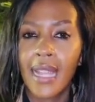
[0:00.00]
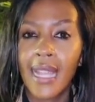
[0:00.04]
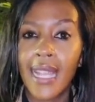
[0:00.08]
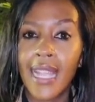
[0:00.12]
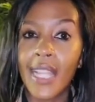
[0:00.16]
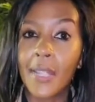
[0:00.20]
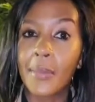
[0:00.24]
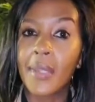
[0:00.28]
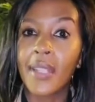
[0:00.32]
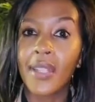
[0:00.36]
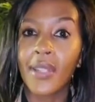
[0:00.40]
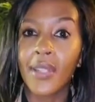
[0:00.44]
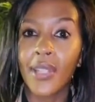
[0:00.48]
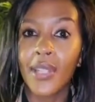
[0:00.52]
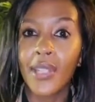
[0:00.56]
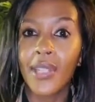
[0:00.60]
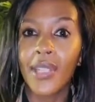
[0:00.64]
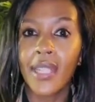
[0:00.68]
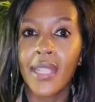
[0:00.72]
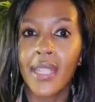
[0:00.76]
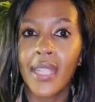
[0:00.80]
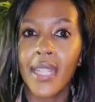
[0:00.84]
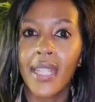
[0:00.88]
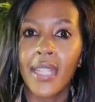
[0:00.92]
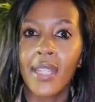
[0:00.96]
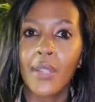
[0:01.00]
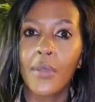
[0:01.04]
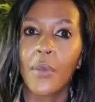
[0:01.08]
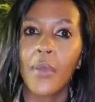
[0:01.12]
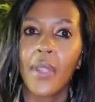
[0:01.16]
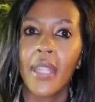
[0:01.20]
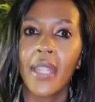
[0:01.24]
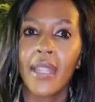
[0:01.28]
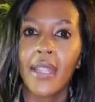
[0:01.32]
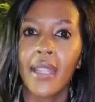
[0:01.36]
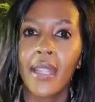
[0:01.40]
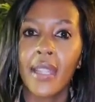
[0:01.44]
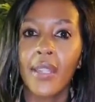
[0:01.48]
has been hurt in any
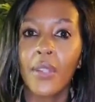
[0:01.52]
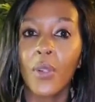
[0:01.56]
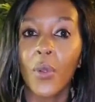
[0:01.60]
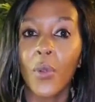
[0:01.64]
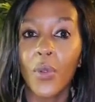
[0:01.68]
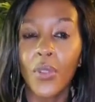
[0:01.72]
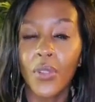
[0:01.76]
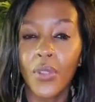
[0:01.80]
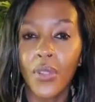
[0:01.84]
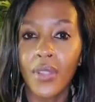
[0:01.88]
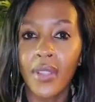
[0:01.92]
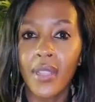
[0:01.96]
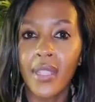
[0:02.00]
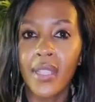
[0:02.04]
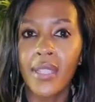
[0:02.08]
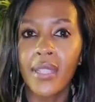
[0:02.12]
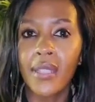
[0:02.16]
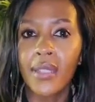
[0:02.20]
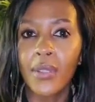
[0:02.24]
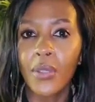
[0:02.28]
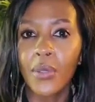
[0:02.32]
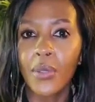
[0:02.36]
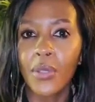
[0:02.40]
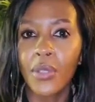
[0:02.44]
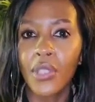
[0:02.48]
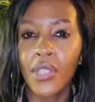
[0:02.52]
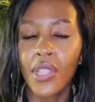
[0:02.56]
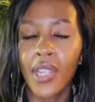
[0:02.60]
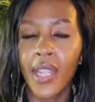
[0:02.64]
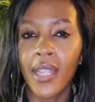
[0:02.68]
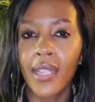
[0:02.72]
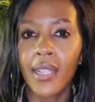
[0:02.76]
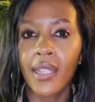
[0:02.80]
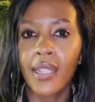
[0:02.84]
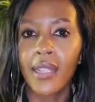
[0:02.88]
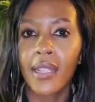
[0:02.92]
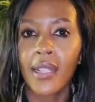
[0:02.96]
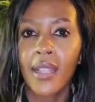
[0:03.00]
way, and also they do
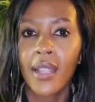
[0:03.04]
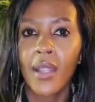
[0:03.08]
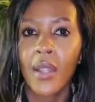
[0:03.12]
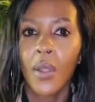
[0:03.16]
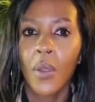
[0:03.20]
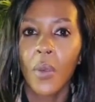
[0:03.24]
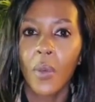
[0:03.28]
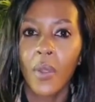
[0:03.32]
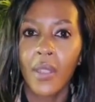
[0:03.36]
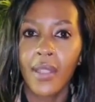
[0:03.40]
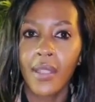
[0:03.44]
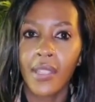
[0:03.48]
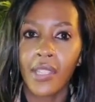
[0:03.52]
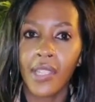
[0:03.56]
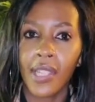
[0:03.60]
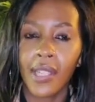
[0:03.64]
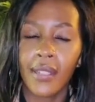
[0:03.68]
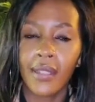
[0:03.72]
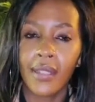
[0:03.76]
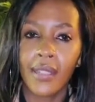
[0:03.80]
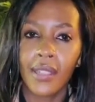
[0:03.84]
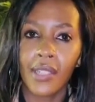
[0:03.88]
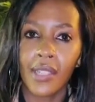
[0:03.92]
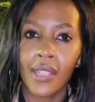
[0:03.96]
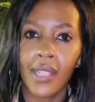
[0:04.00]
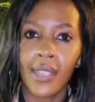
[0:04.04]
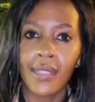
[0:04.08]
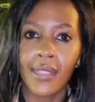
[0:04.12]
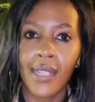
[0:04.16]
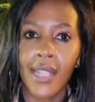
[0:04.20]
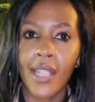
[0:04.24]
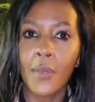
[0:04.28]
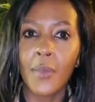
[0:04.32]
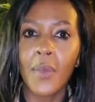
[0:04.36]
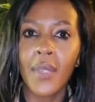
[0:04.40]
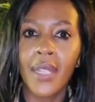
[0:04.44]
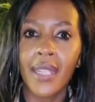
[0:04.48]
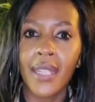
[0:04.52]
check whether the child
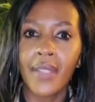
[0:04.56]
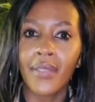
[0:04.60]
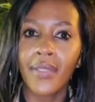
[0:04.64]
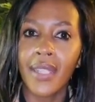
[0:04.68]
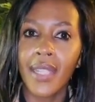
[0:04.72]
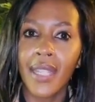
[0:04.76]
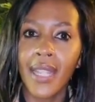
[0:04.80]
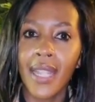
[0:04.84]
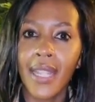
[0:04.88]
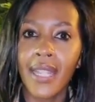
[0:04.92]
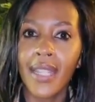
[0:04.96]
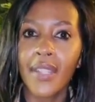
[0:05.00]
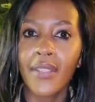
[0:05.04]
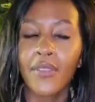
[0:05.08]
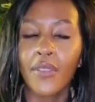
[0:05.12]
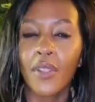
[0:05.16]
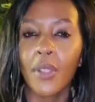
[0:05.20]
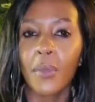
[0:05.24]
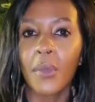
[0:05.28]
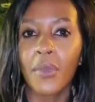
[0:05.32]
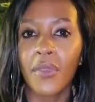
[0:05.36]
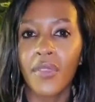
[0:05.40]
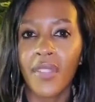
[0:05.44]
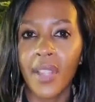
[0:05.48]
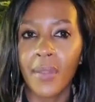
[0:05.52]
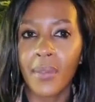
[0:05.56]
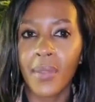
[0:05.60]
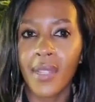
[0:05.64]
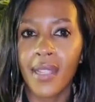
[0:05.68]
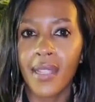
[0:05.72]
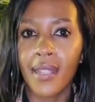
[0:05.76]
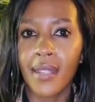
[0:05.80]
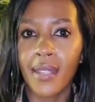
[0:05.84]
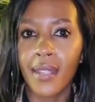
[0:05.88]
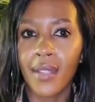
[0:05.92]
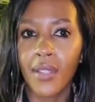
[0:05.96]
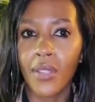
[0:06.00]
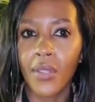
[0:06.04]
has been given any form of
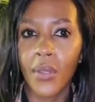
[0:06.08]
substances.